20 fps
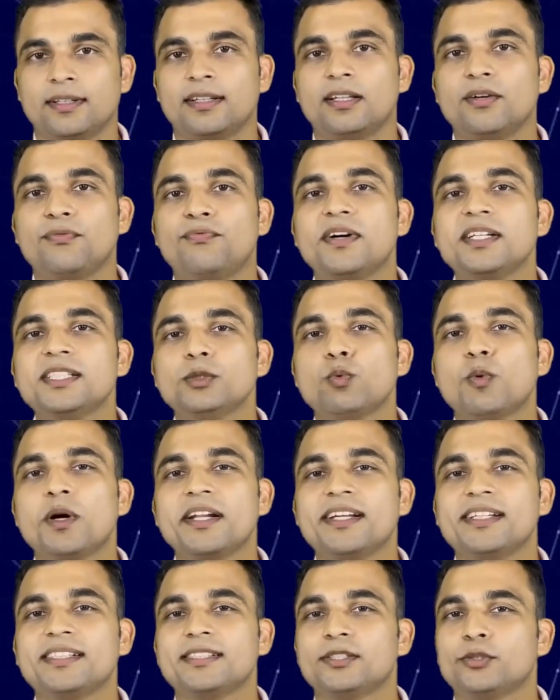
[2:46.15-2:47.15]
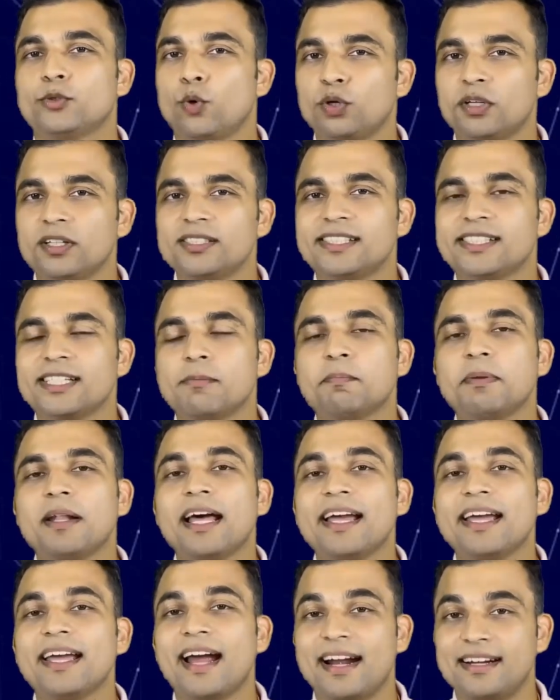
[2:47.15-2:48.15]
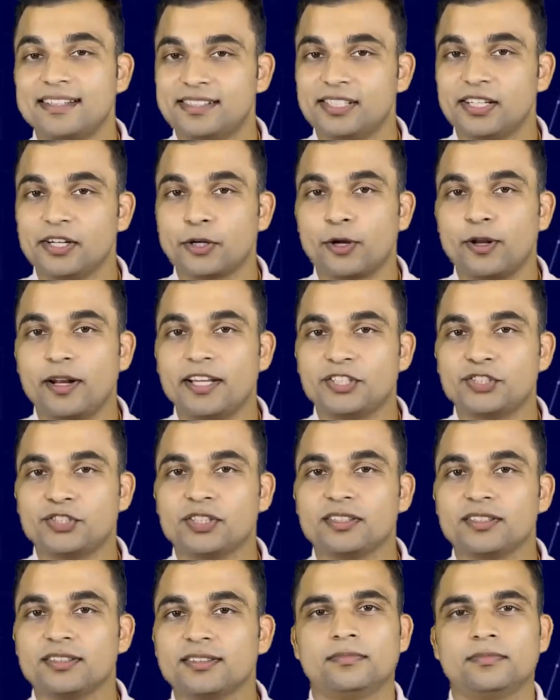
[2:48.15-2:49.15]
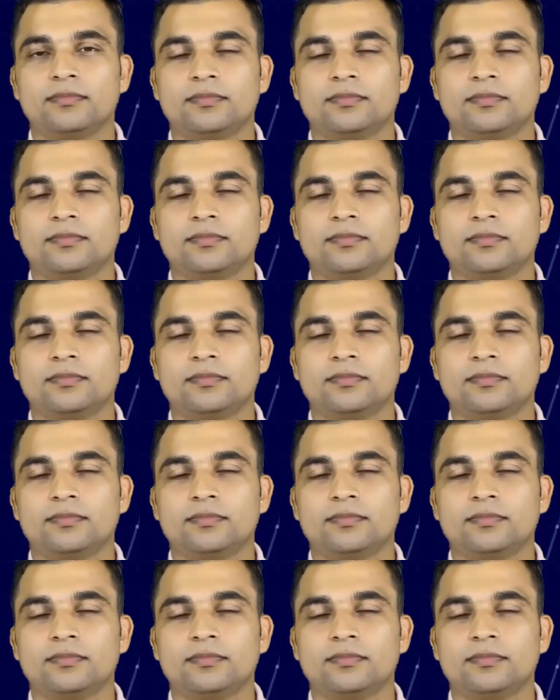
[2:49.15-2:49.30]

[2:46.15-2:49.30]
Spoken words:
The first one is total supply and circulation.